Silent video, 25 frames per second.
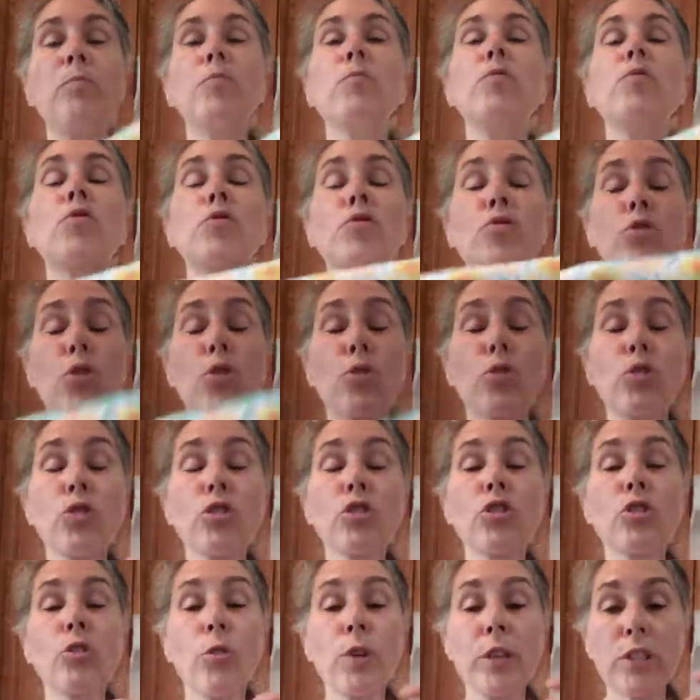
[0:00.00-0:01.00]
So you're
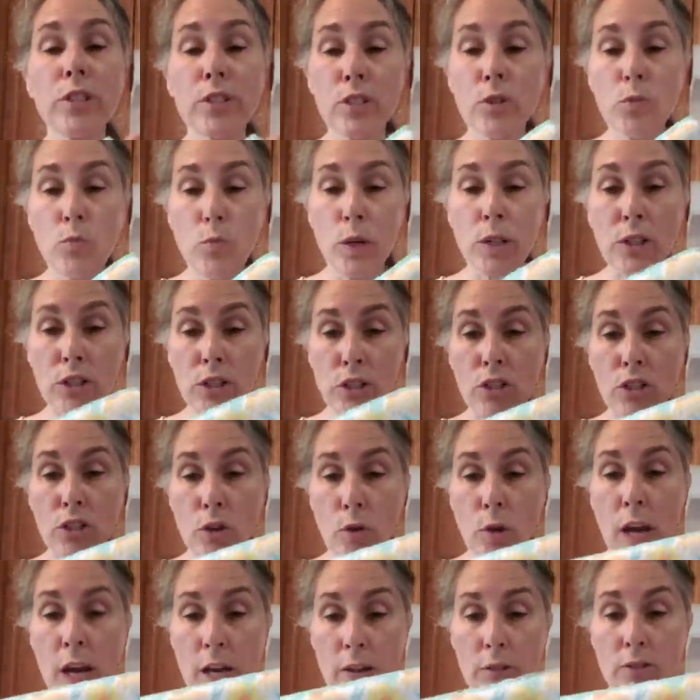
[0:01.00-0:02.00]
going to want to
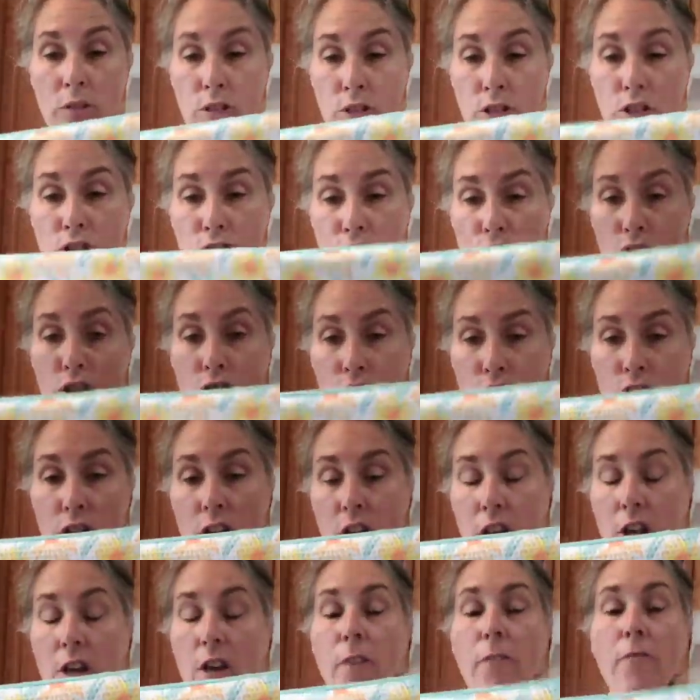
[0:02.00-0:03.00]
know how to search
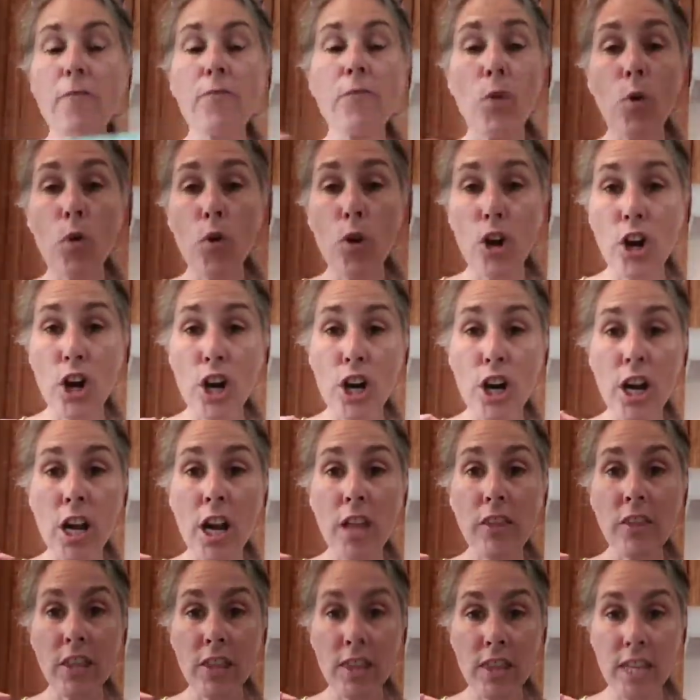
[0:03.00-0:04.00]
for
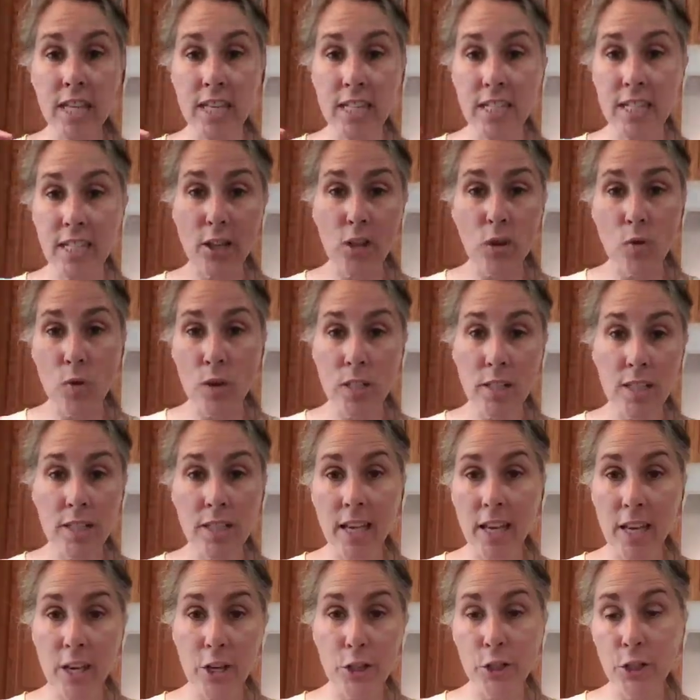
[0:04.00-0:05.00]
the things that go on
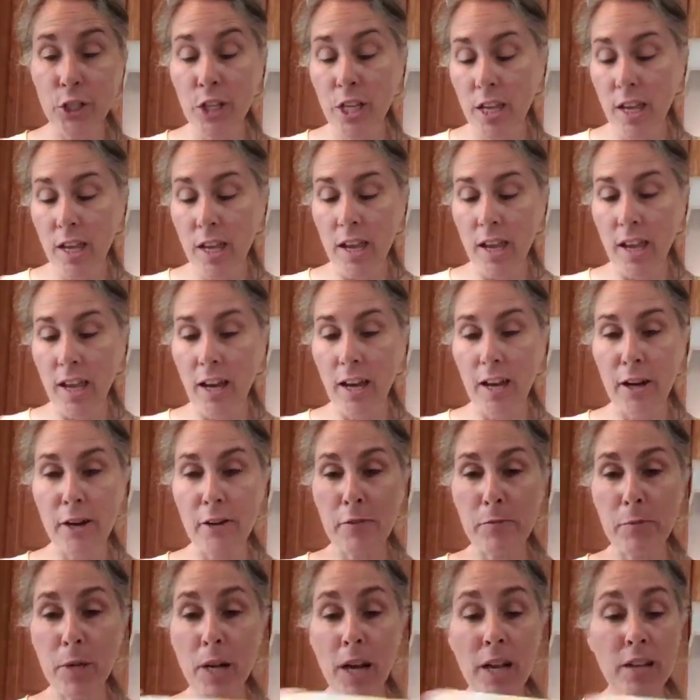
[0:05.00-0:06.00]
sale.
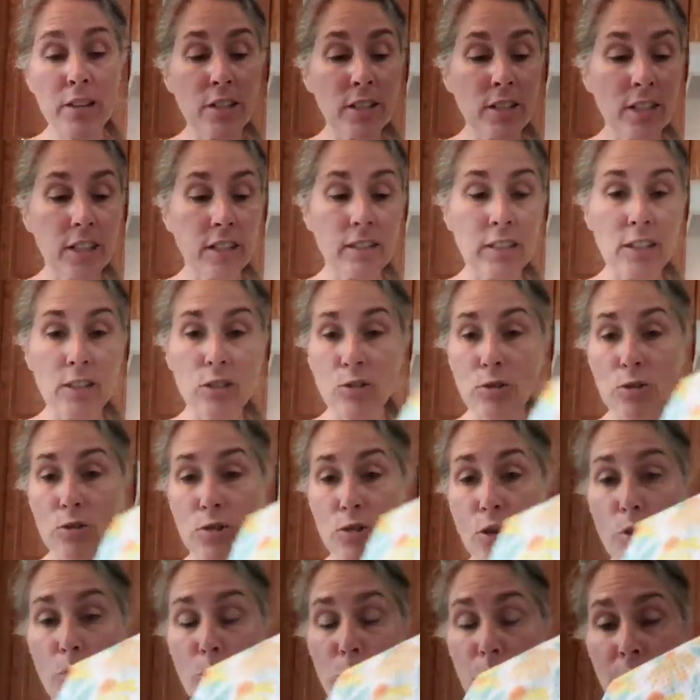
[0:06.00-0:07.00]
But I just think these are
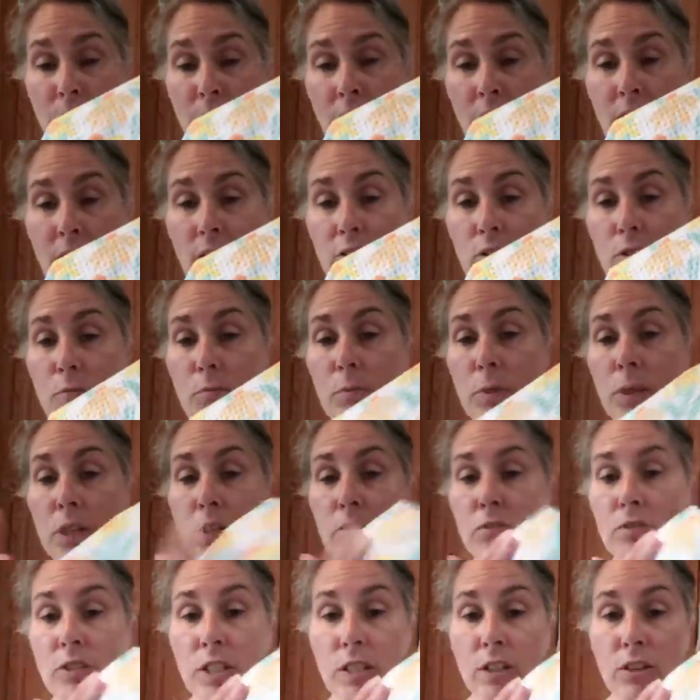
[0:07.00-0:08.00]
so pretty. They're
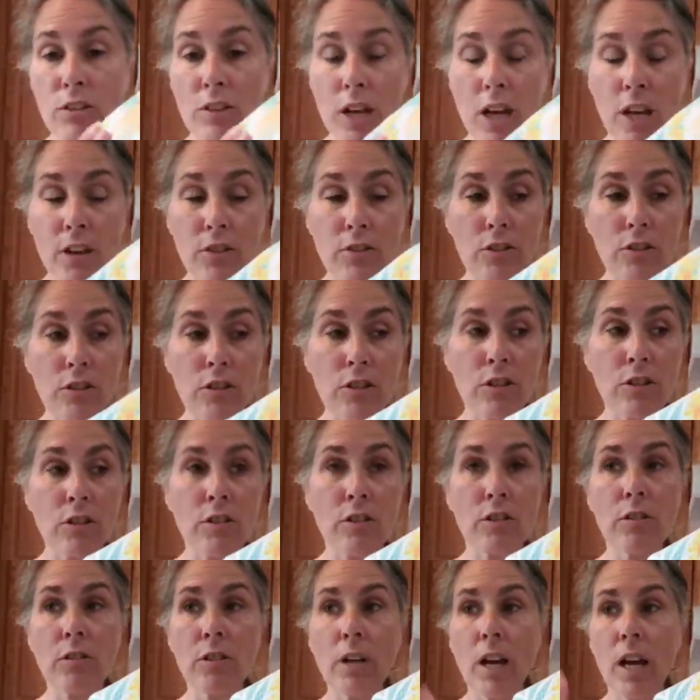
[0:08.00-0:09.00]
bigger than our
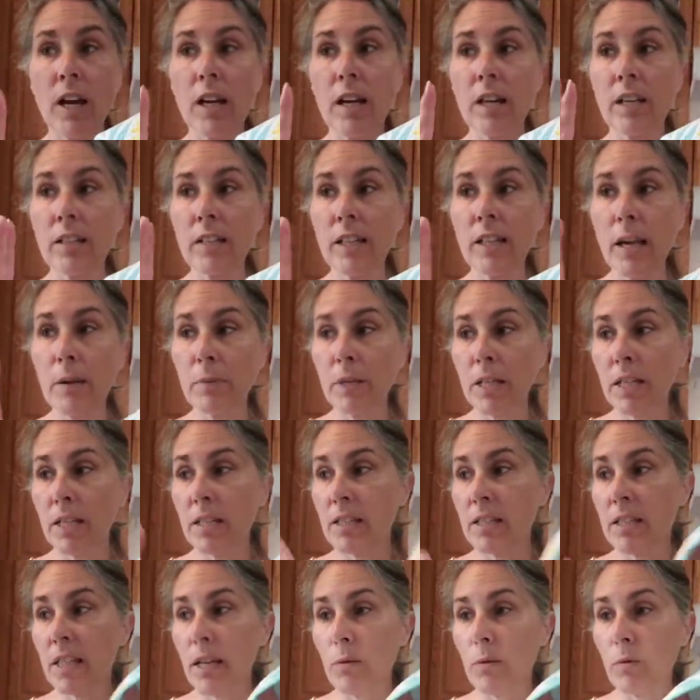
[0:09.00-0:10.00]
other
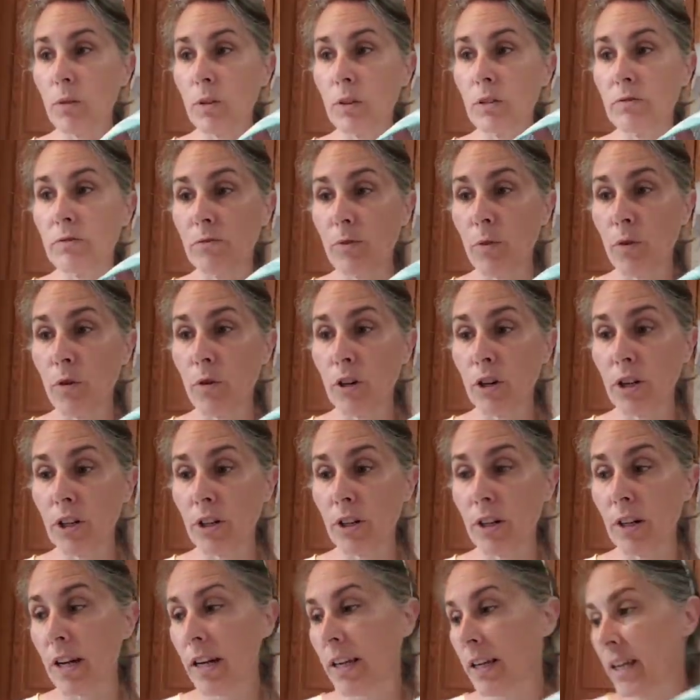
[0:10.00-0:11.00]
napkins that were
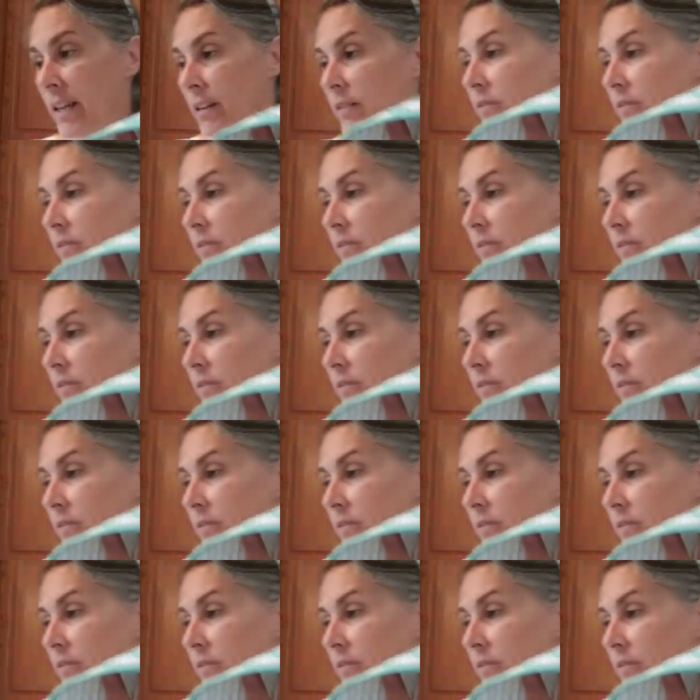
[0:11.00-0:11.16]
for, and I